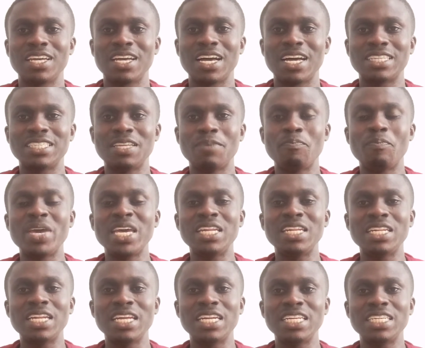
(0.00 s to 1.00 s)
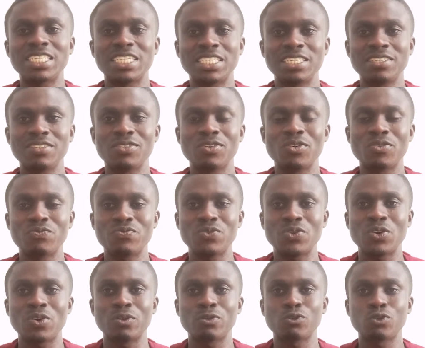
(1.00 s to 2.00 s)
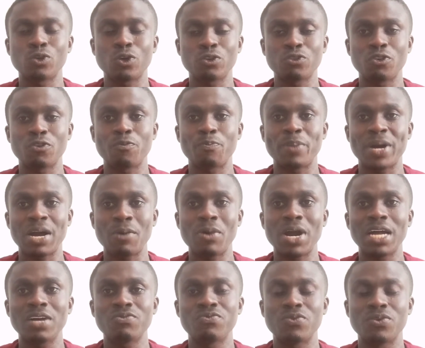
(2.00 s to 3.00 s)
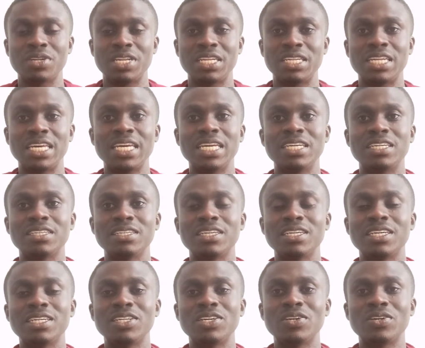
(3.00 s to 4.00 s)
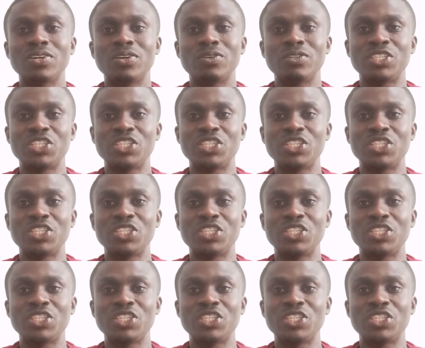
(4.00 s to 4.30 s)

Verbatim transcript: as the maiden edition of your source of power for the day on